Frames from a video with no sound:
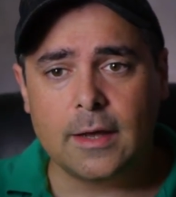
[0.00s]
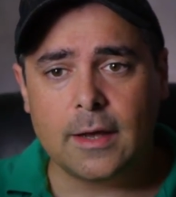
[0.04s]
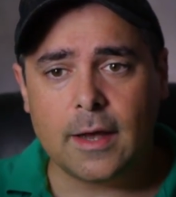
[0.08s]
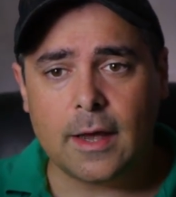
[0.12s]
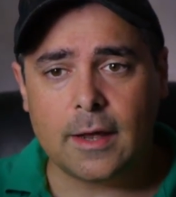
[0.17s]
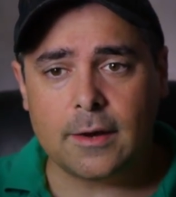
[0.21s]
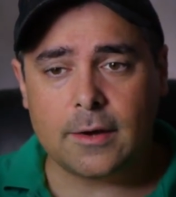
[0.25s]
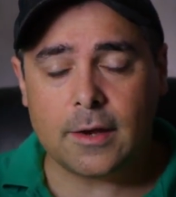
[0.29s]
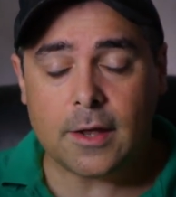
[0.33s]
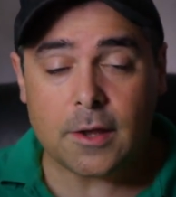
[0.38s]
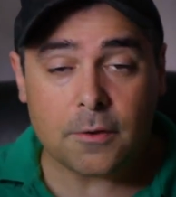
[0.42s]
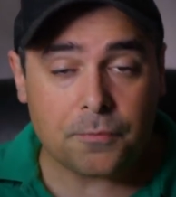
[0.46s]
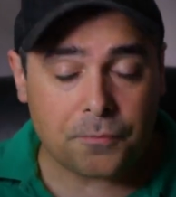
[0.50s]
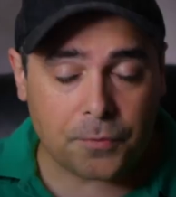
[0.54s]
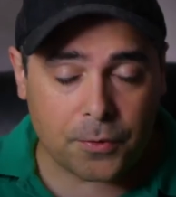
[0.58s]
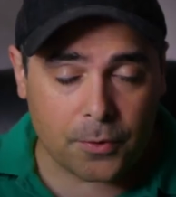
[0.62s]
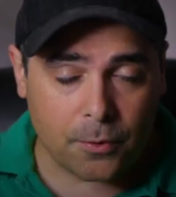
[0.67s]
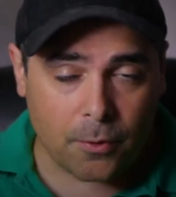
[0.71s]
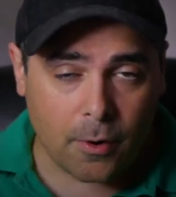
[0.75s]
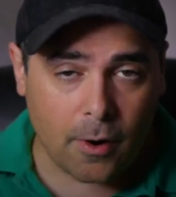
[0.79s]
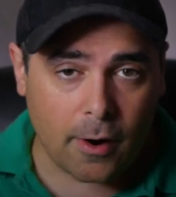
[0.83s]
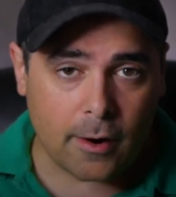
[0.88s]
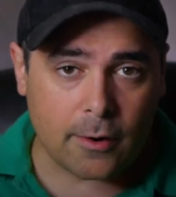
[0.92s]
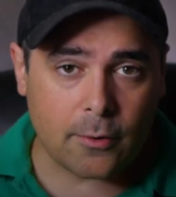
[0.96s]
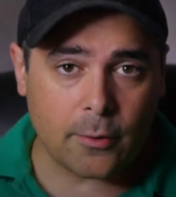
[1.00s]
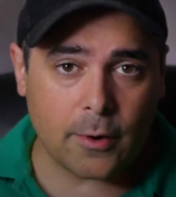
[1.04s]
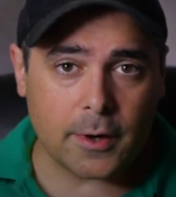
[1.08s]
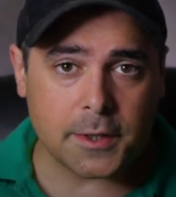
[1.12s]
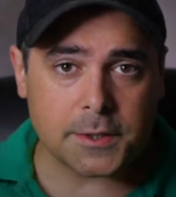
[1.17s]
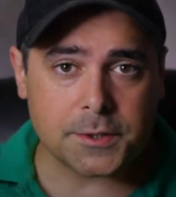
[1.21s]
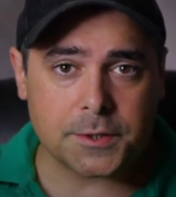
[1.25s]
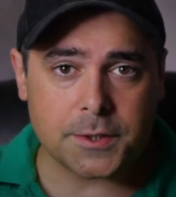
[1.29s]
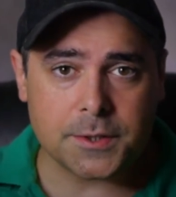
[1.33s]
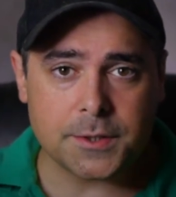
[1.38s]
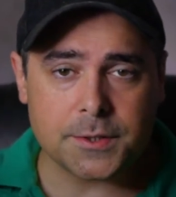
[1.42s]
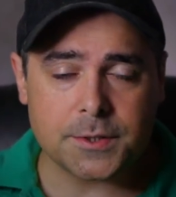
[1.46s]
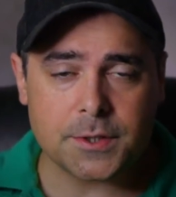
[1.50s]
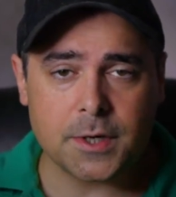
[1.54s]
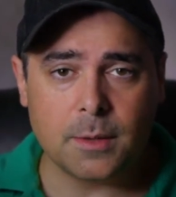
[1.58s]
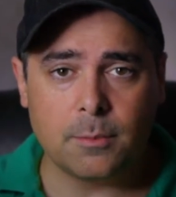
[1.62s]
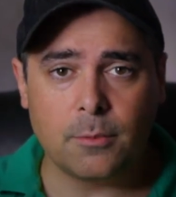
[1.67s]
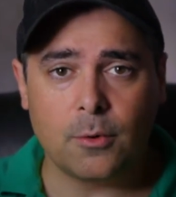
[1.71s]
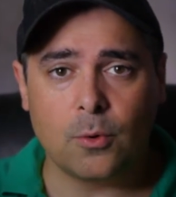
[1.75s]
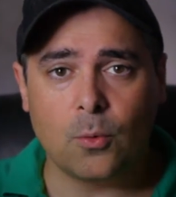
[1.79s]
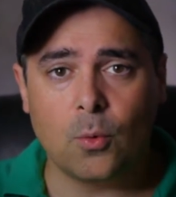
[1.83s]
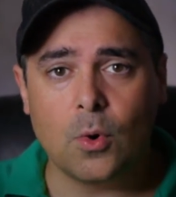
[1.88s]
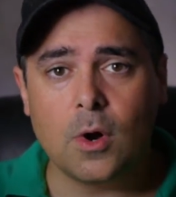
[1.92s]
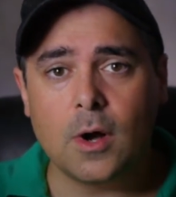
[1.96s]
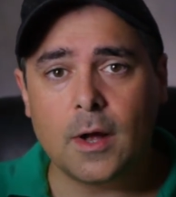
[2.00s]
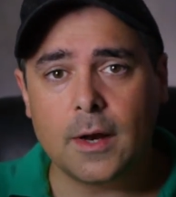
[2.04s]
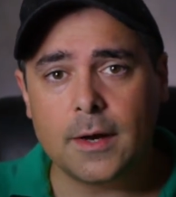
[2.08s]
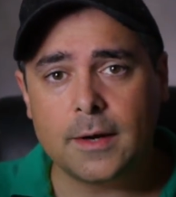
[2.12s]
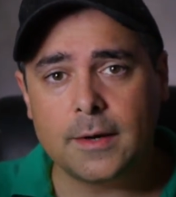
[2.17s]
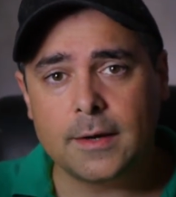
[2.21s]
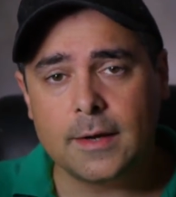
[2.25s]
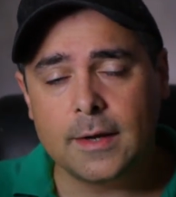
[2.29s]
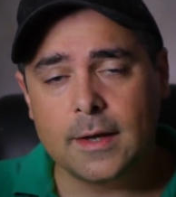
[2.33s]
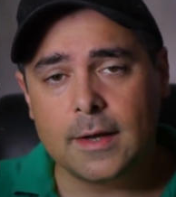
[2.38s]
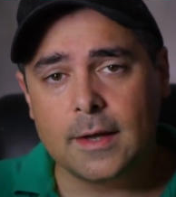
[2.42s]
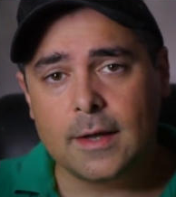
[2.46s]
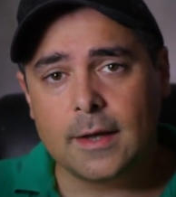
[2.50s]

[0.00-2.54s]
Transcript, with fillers: And if there are questions, number one,